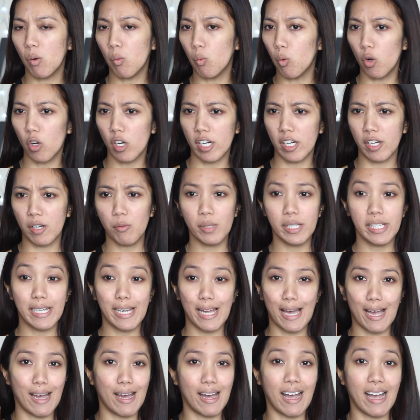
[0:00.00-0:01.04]
water with,
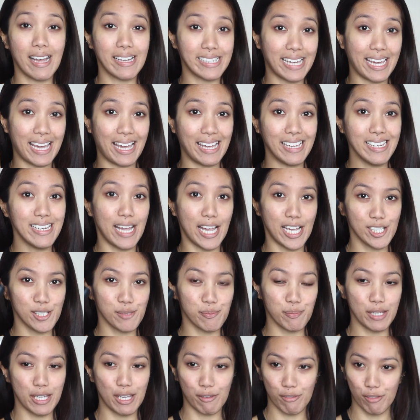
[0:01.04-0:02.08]
again,
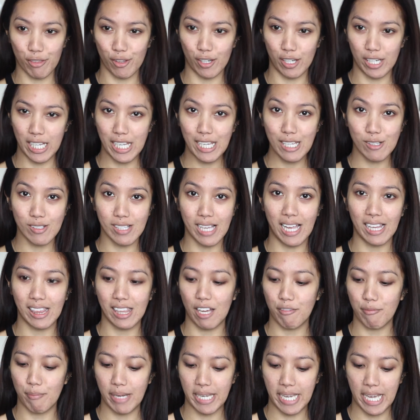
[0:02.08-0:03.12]
SPF 30 because I
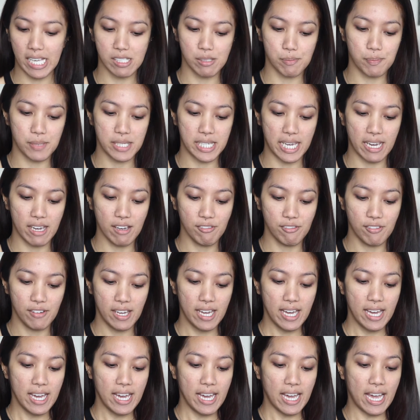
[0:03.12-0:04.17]
love my SPF,
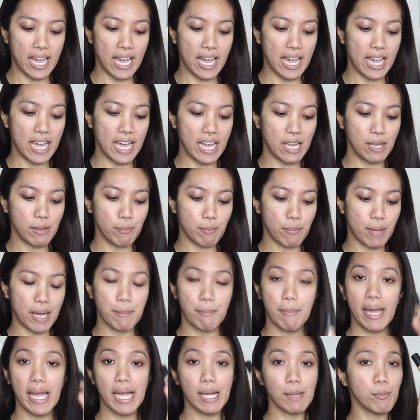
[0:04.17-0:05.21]
and my
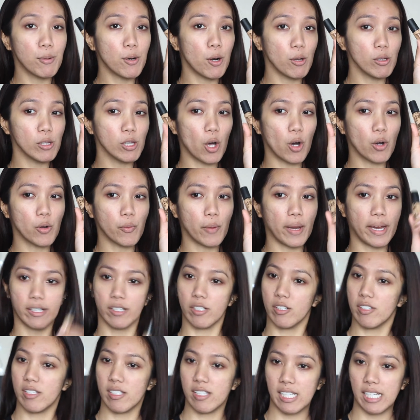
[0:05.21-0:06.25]
MAC Pro Longwear
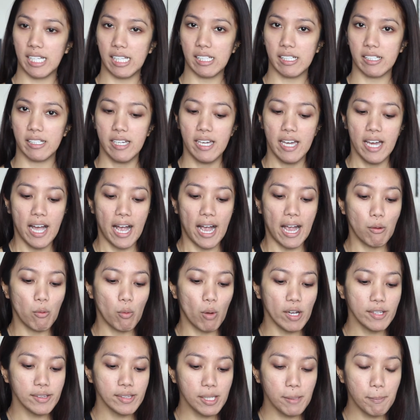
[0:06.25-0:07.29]
concealer. I
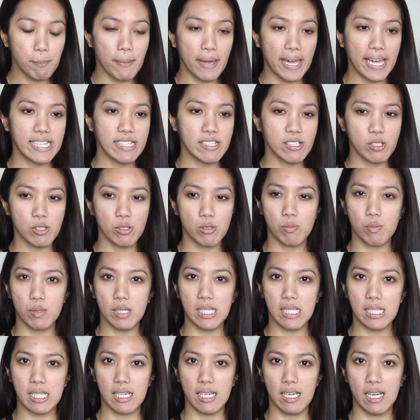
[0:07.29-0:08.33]
want the base to
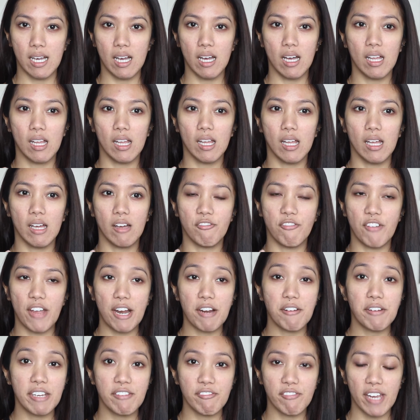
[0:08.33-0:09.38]
be
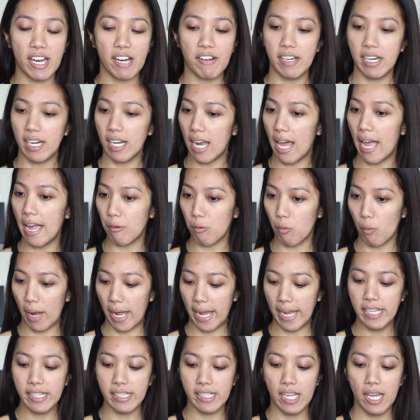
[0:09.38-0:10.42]
very
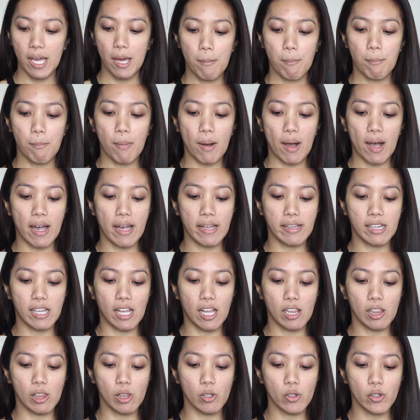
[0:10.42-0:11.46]
lightweight but
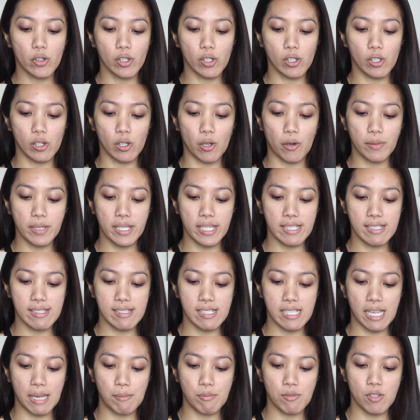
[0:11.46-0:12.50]
look glowy at the
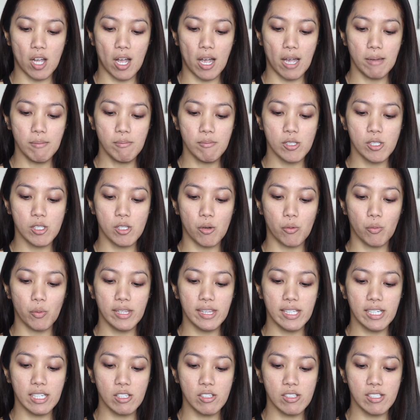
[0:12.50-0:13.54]
same time. So
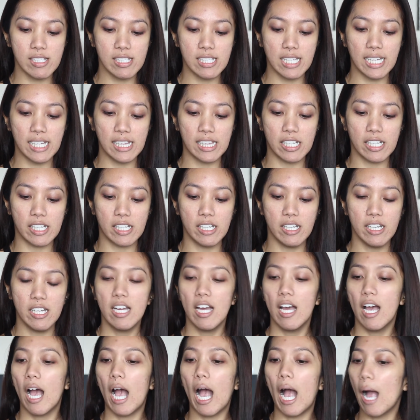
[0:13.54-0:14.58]
with the concealer,
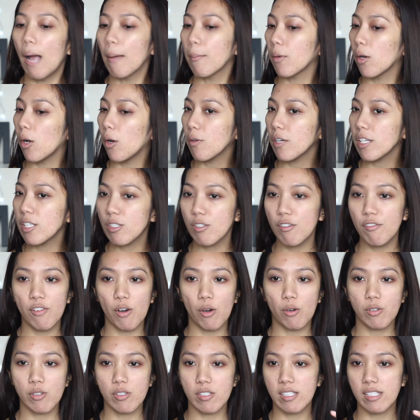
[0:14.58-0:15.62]
I'm going to
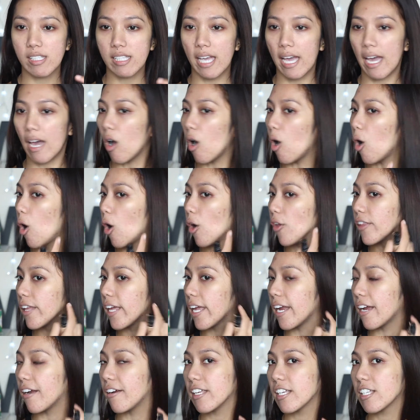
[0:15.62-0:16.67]
focus that on
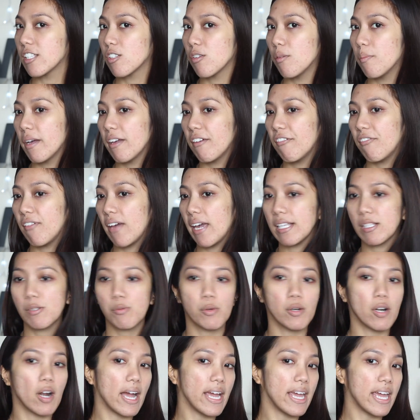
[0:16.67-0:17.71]
the areas of my face
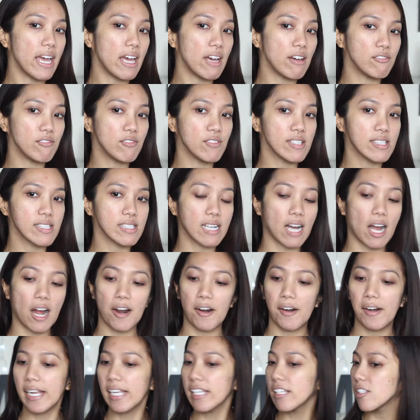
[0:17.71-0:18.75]
where I have
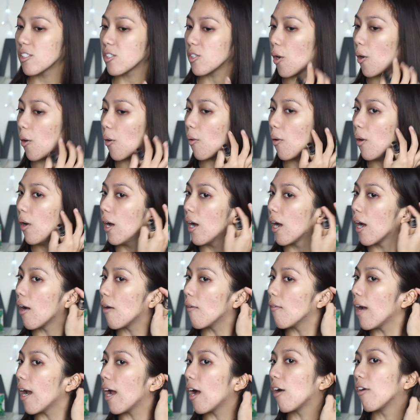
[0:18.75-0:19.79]
scarring. So
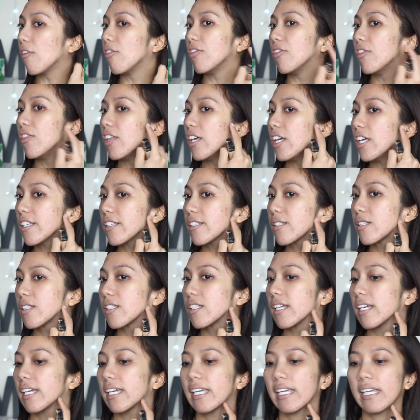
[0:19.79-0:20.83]
around this
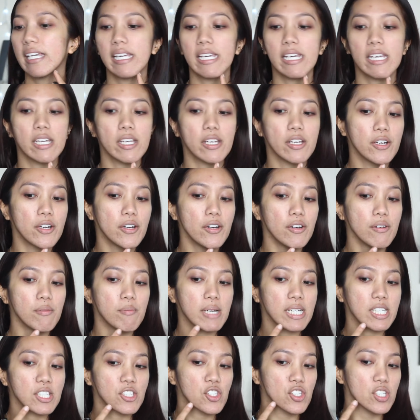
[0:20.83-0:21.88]
here,
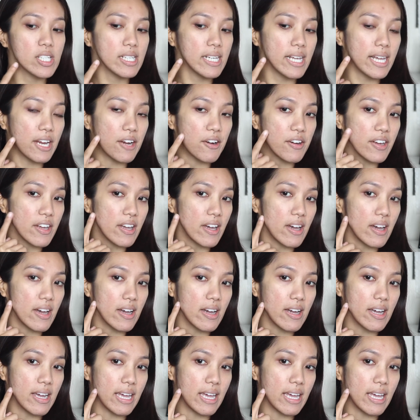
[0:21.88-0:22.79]
my chin area,